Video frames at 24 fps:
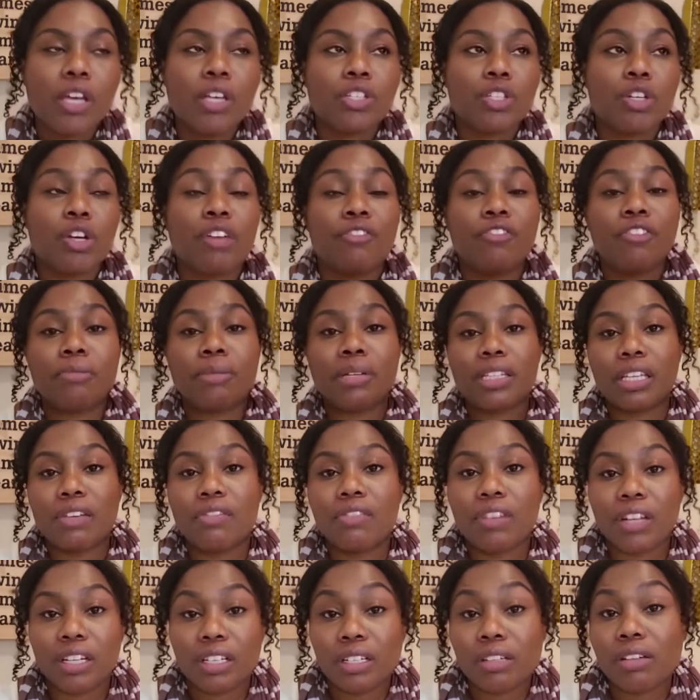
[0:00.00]
So if you've been
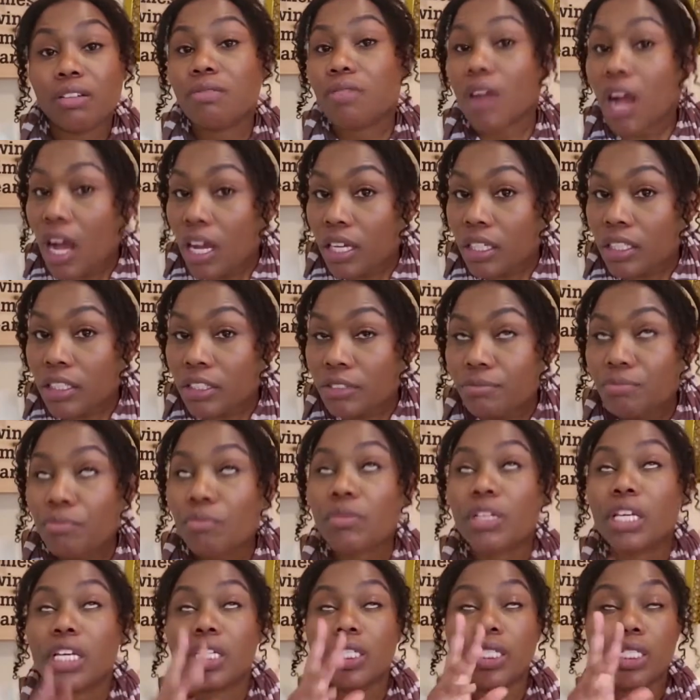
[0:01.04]
living under a rock,
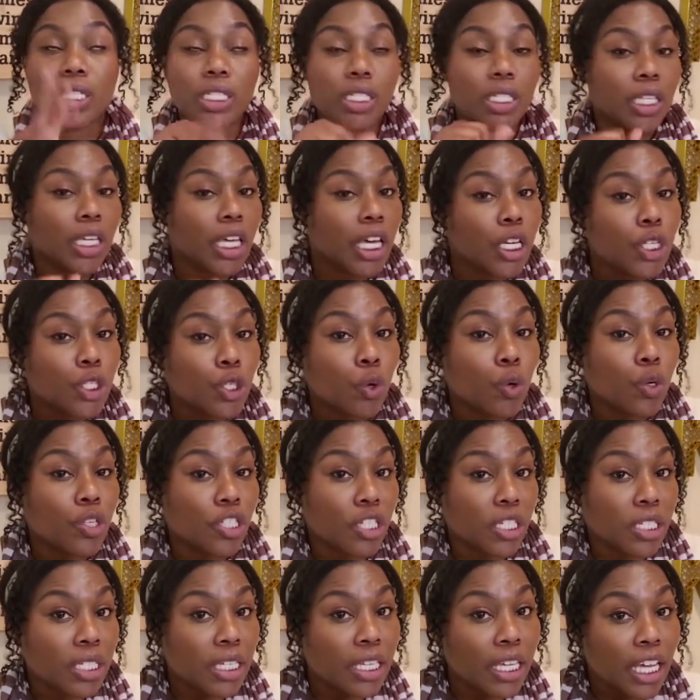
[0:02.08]
and just in case, or
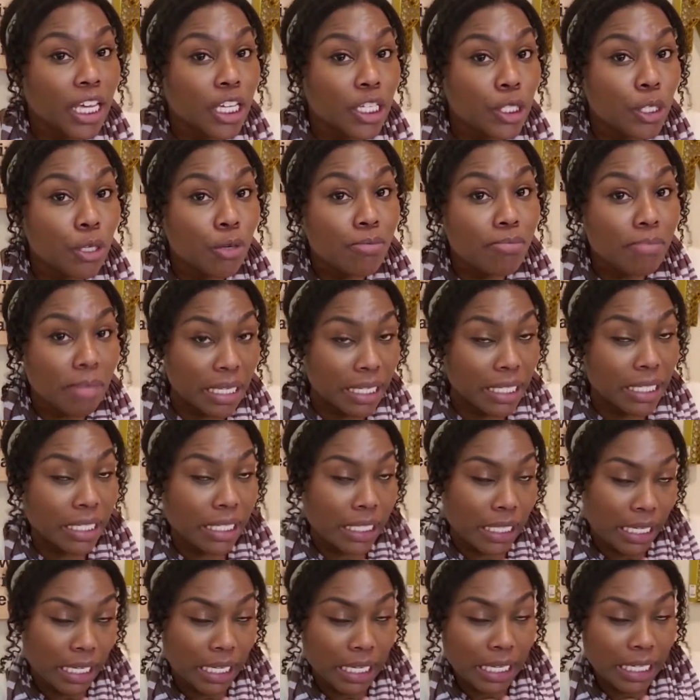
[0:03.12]
just in case you
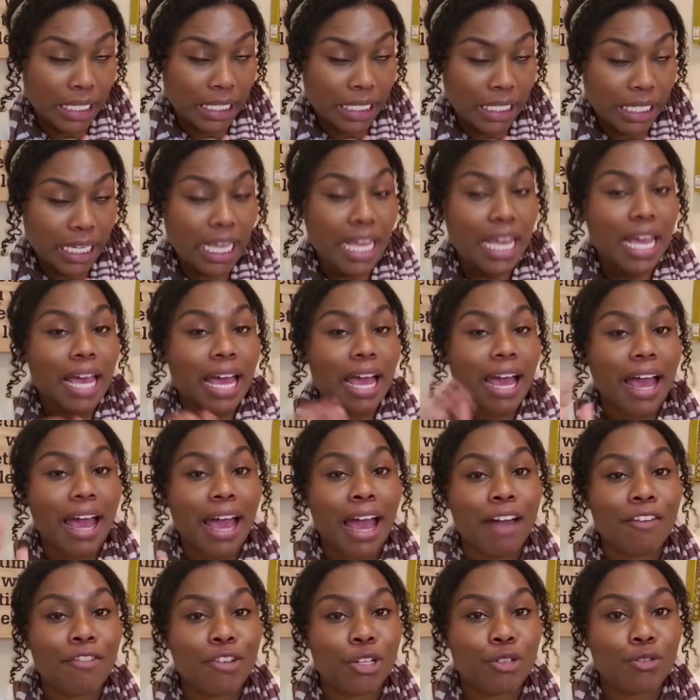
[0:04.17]
missed it, I
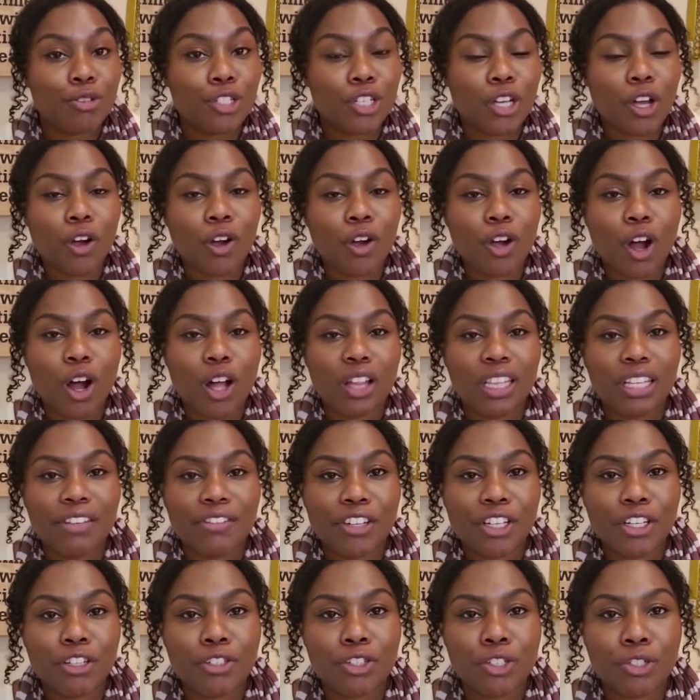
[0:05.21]
have a new show called
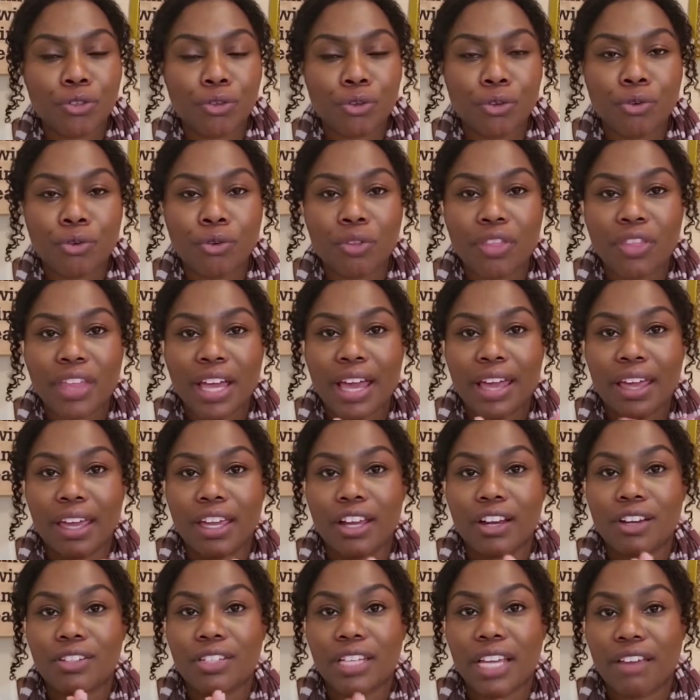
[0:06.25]
Living Her Truth that
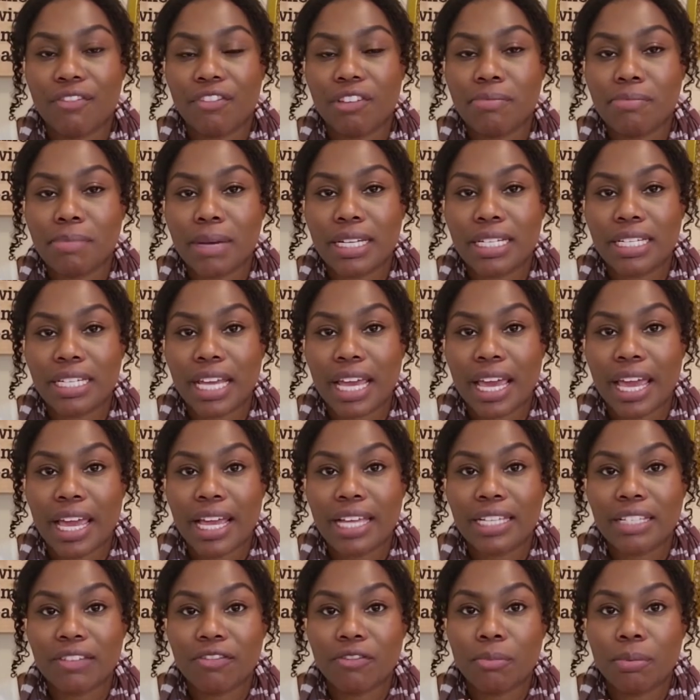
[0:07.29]
airs every Monday
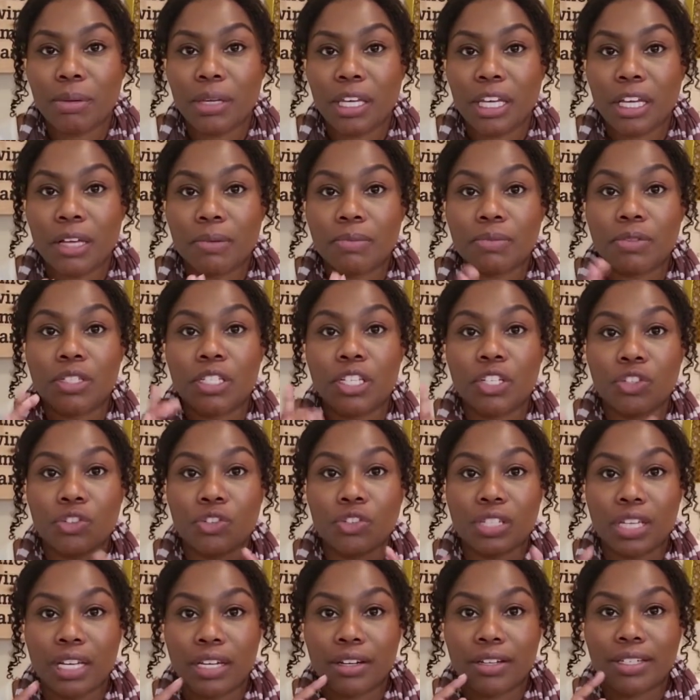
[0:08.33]
at 7 p.m.
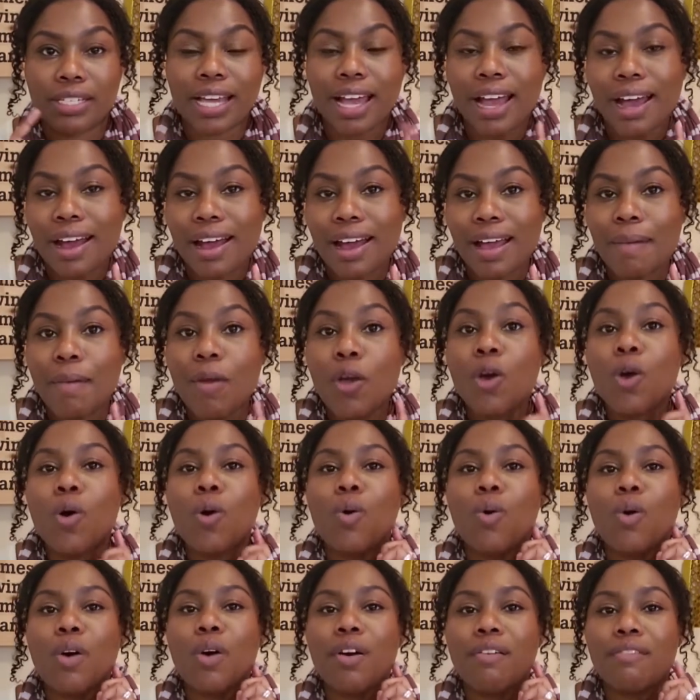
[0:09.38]
Central Standard Time
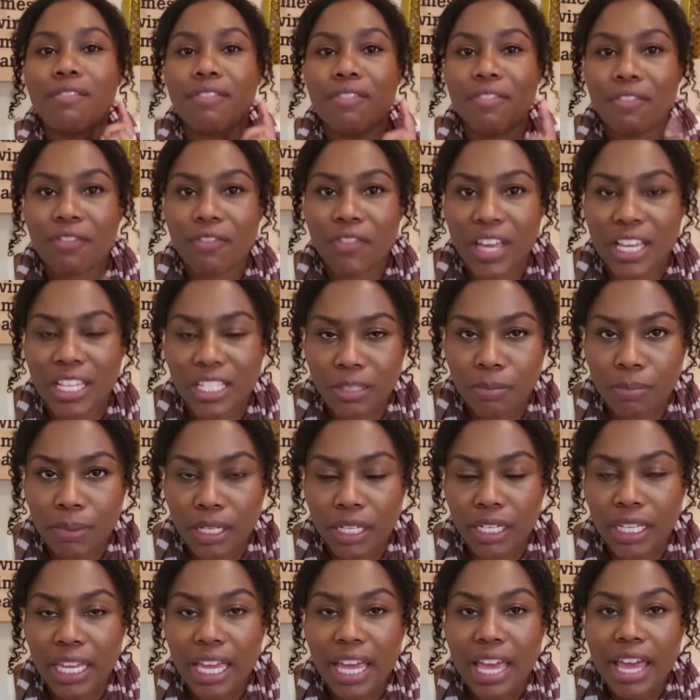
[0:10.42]
on
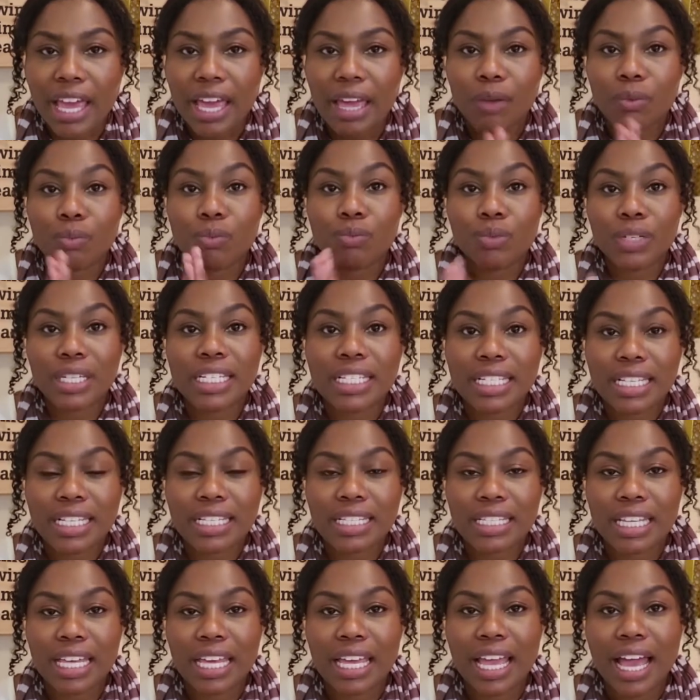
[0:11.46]
Facebook. And
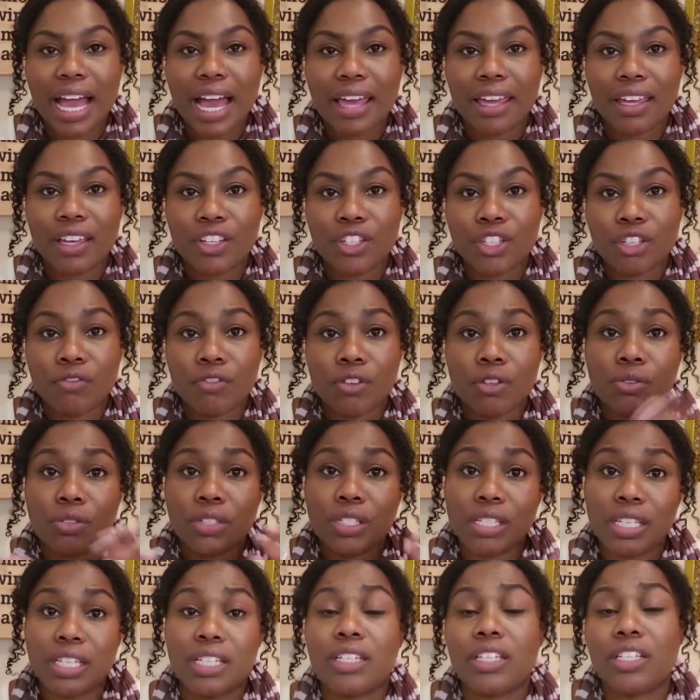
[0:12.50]
recently, I interviewed
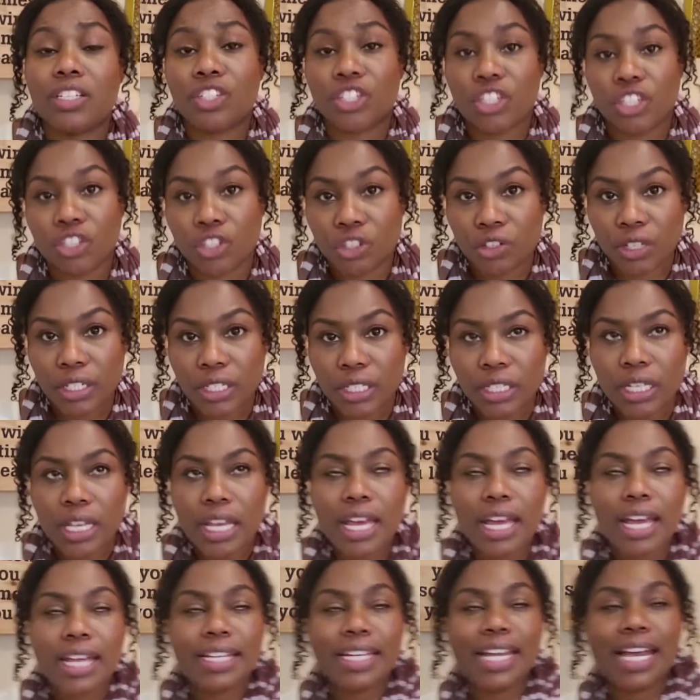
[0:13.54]
Cindy Childress.
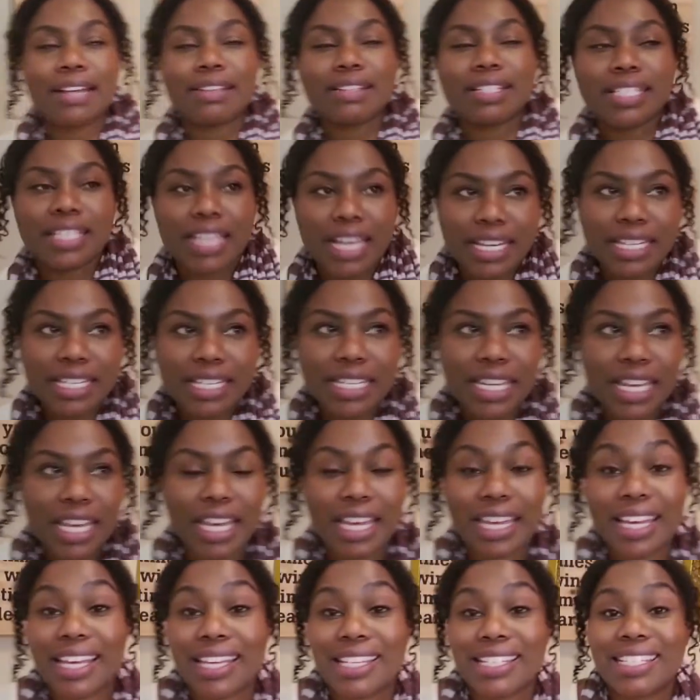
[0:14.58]
Now,
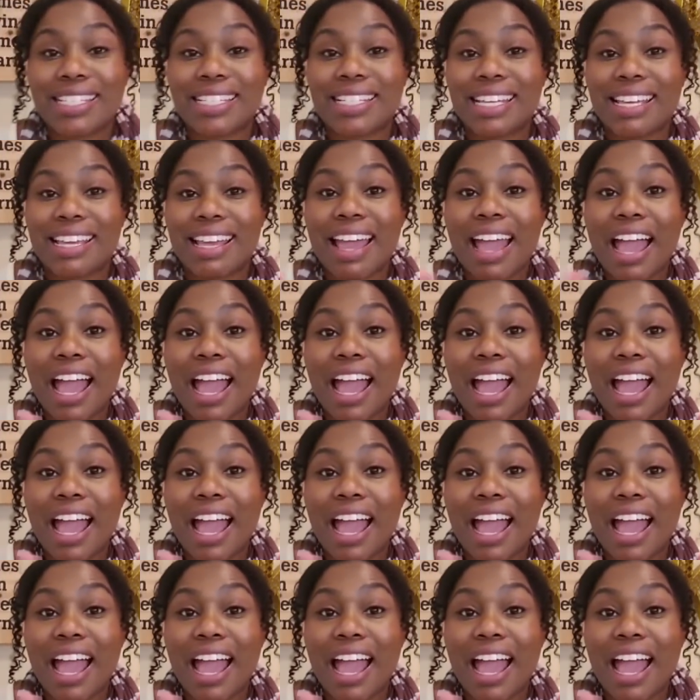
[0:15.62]
Cindy is the